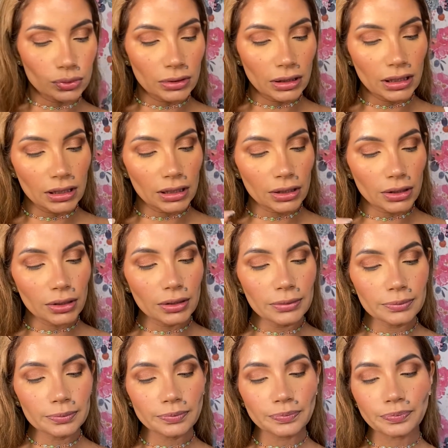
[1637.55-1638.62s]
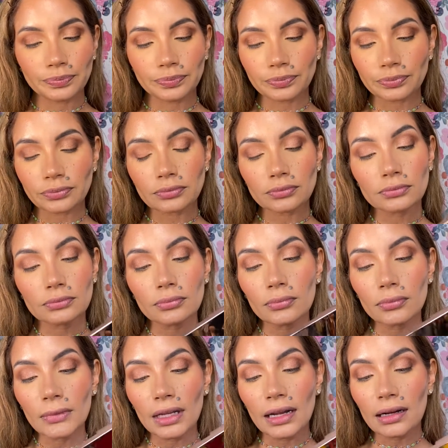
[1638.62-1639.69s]
here,
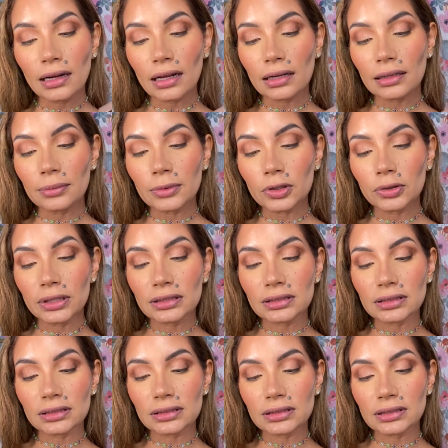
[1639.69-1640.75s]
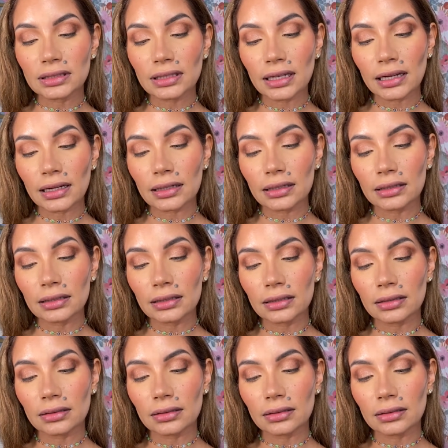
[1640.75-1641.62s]
and I am going to take